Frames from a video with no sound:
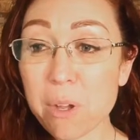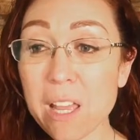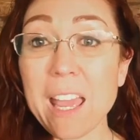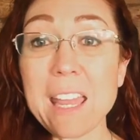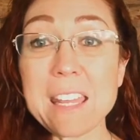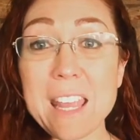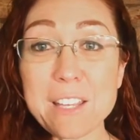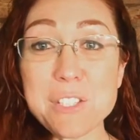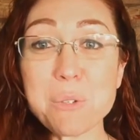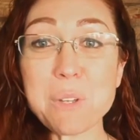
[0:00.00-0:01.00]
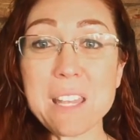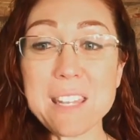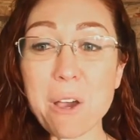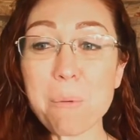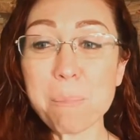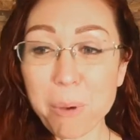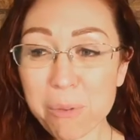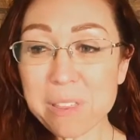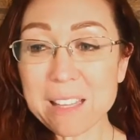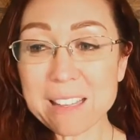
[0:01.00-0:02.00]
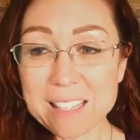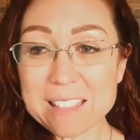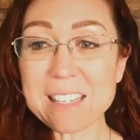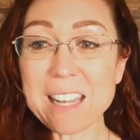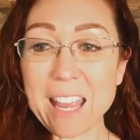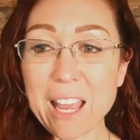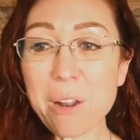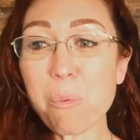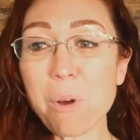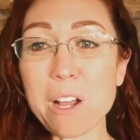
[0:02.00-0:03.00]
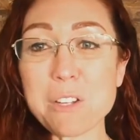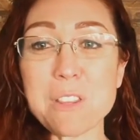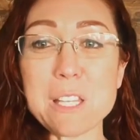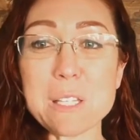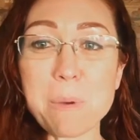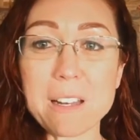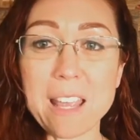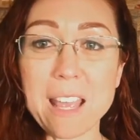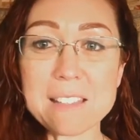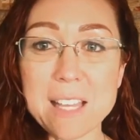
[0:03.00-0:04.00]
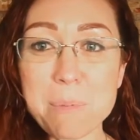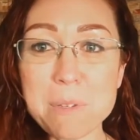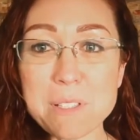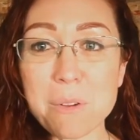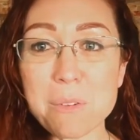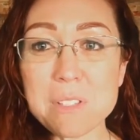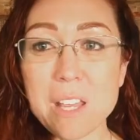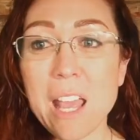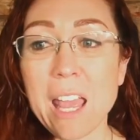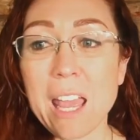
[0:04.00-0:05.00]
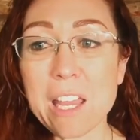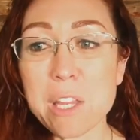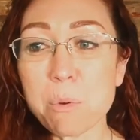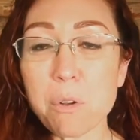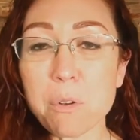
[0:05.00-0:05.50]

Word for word: And yes, you can now both listen and watch to these podcast episodes. And you will go to